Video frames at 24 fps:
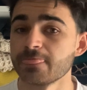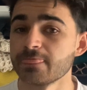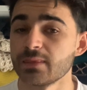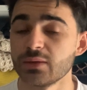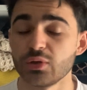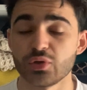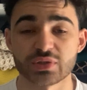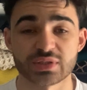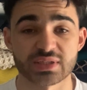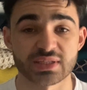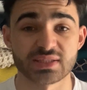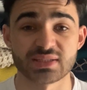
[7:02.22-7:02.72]

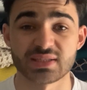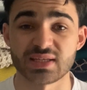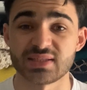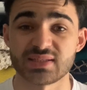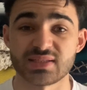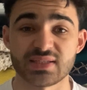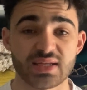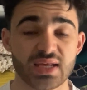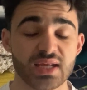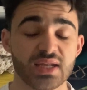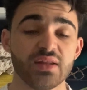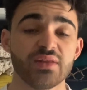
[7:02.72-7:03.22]
your success
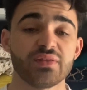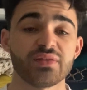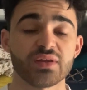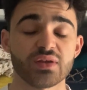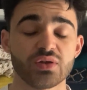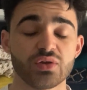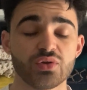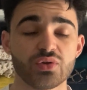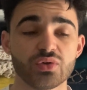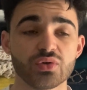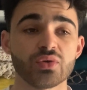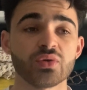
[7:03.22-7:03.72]
in anything
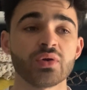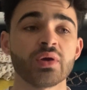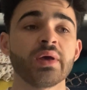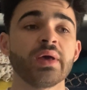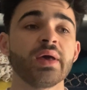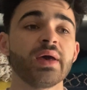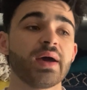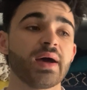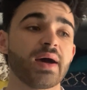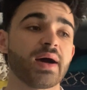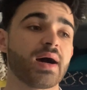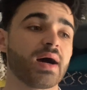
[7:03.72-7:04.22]
you do.
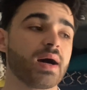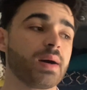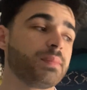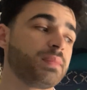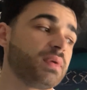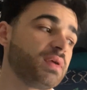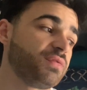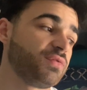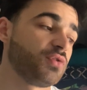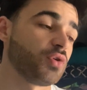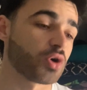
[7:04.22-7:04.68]
If